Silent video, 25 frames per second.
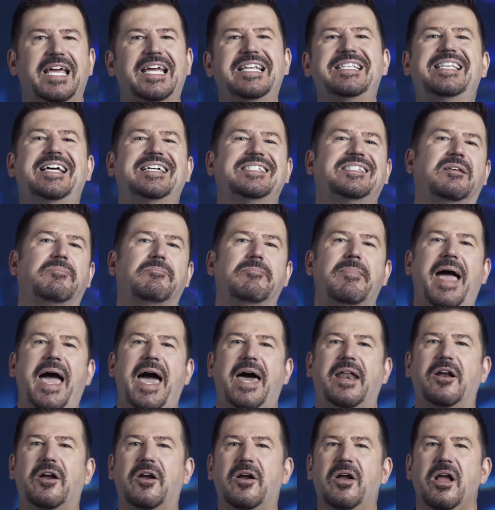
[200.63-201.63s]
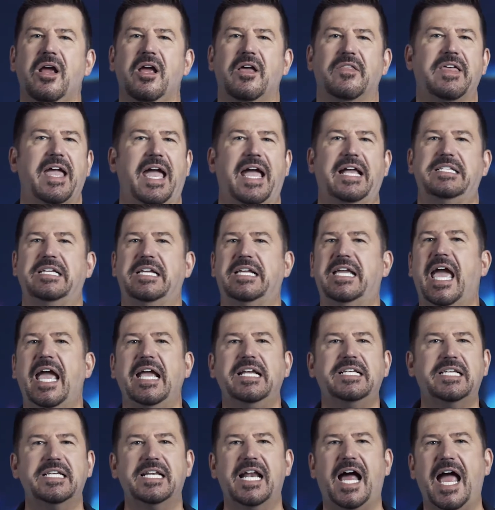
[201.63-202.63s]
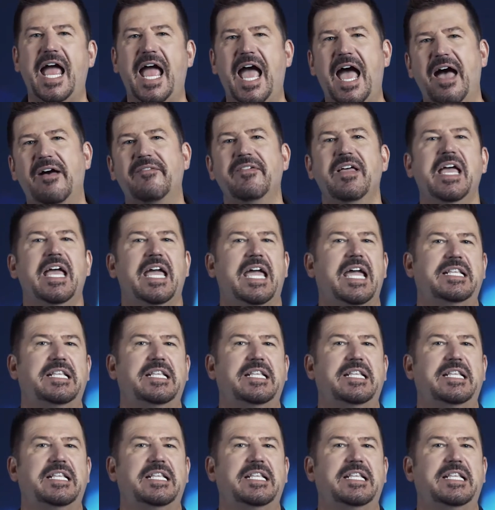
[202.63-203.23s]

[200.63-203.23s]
It doesn't matter the education I have.